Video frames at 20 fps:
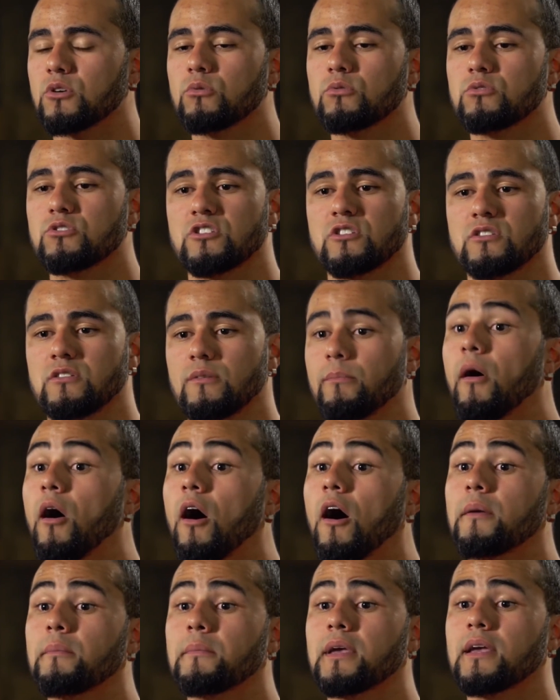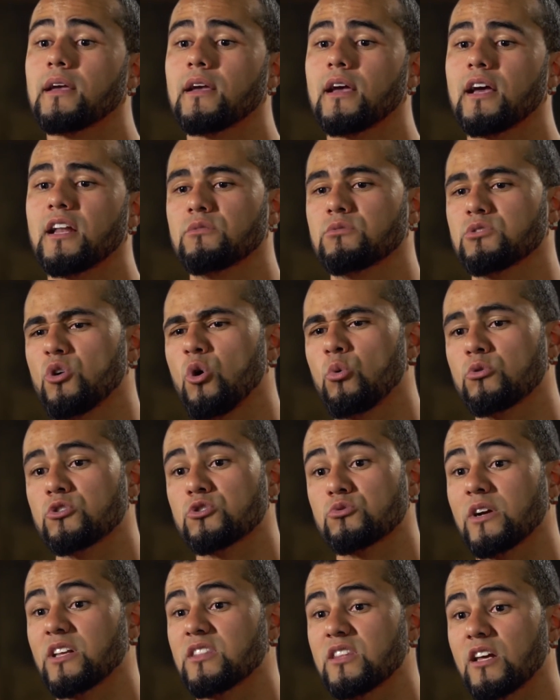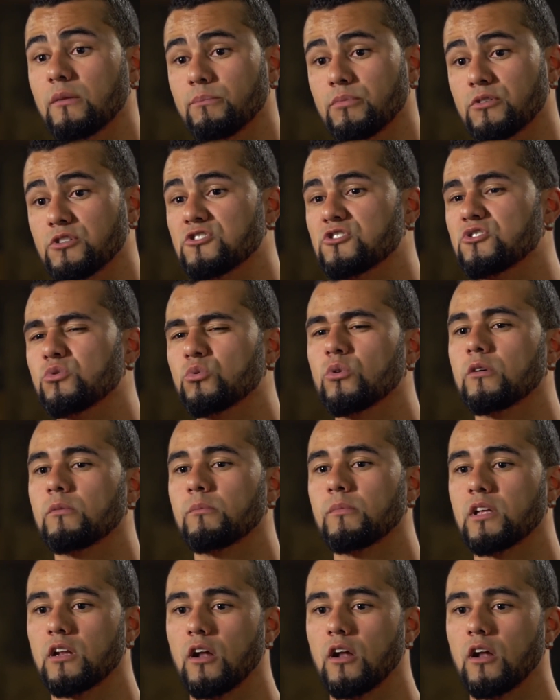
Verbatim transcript: always just upon me. And he was always right there pursuing me